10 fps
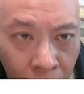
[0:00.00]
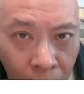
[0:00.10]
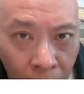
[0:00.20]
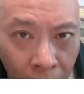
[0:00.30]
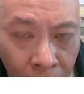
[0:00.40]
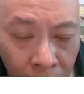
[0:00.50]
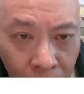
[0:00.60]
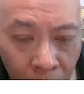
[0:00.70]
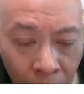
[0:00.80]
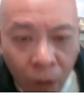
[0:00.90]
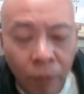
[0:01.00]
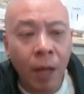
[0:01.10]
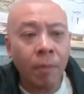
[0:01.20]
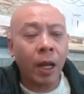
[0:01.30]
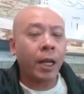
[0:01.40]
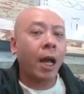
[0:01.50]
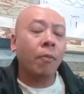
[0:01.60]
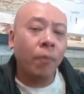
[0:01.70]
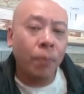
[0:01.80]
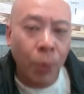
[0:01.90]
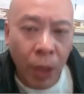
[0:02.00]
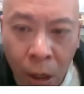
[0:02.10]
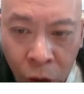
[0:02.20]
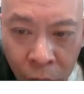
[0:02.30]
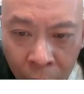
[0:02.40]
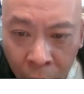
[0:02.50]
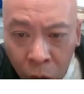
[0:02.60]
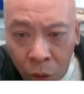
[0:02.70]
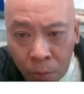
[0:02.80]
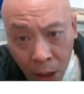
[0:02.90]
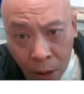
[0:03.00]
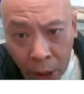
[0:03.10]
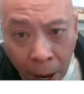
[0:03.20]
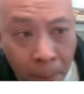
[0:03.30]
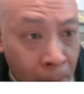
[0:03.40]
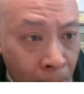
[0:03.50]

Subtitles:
click a couple of them, like pretty outstanding to me, okay?